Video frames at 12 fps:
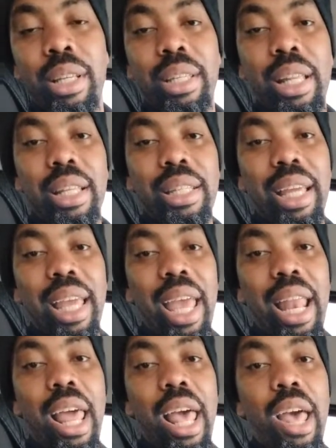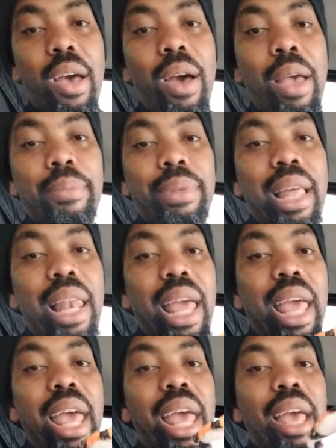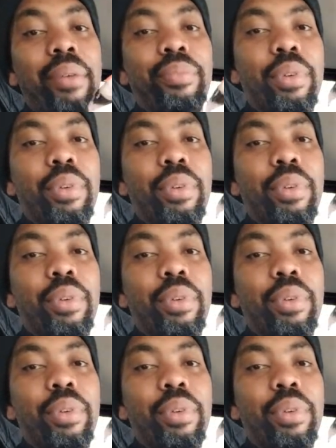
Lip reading: Deli's like, hello, I'm Deli.